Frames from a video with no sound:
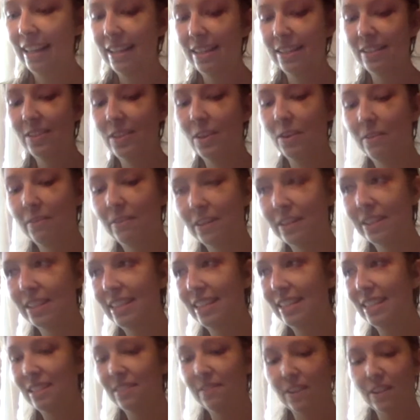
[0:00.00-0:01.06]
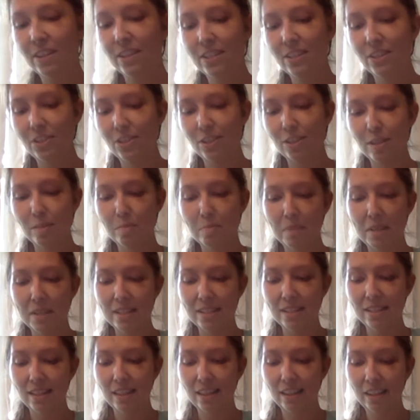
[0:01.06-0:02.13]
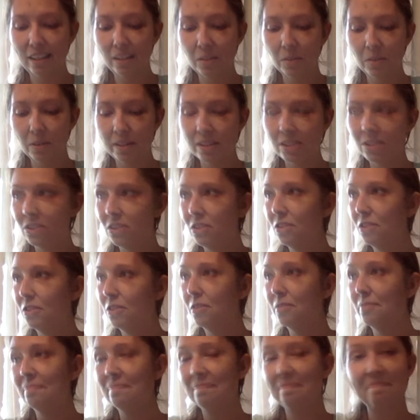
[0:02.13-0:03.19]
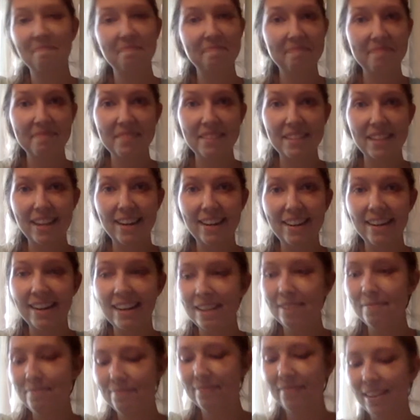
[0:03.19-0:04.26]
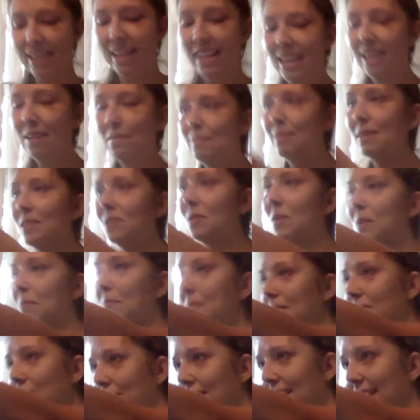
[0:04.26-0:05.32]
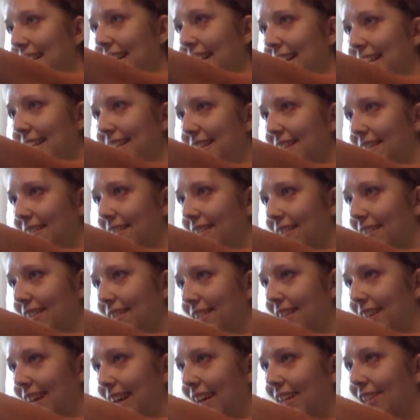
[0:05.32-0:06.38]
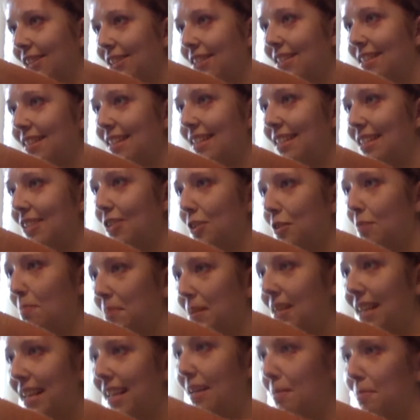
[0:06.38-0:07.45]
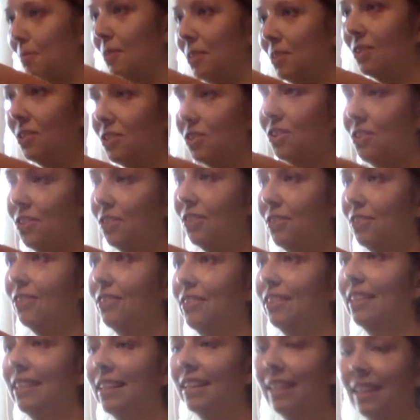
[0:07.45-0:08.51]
So first things first, just basically going to set it up. My sewing machine is on. I just need to be able to